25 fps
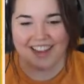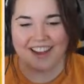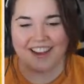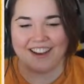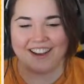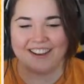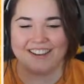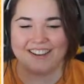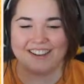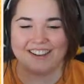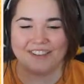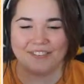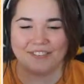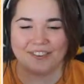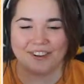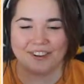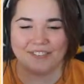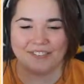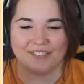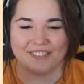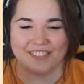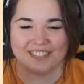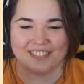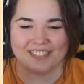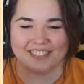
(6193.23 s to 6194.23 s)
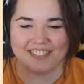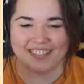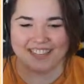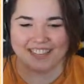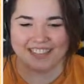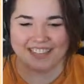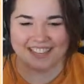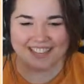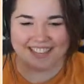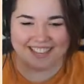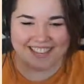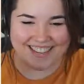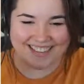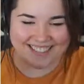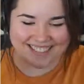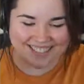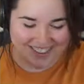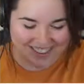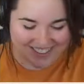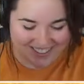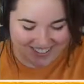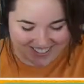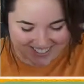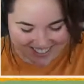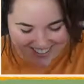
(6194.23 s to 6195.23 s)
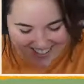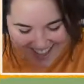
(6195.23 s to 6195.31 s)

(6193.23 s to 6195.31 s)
Oh, Ibrahim says, hey, thanks all.